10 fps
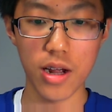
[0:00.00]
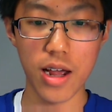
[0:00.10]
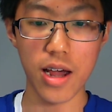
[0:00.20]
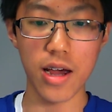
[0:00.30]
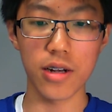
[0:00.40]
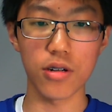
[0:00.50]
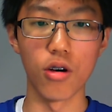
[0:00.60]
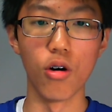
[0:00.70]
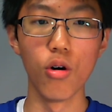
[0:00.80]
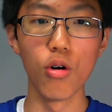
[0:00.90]
And
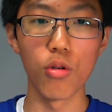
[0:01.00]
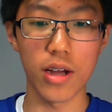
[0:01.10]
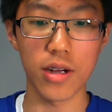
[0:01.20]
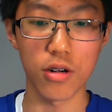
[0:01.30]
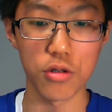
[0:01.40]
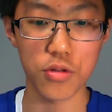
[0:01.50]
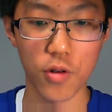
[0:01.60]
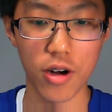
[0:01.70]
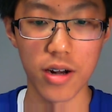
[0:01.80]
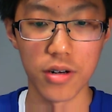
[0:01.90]
and goes
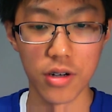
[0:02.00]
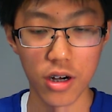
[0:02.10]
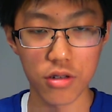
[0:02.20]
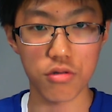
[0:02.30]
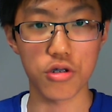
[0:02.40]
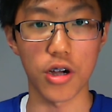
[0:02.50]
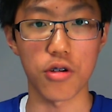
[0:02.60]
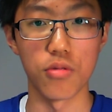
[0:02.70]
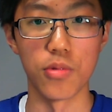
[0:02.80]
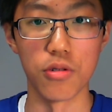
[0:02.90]
for another
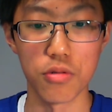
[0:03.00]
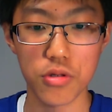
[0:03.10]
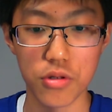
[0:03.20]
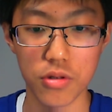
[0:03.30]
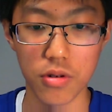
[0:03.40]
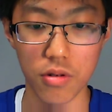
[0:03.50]
Psycho Boost.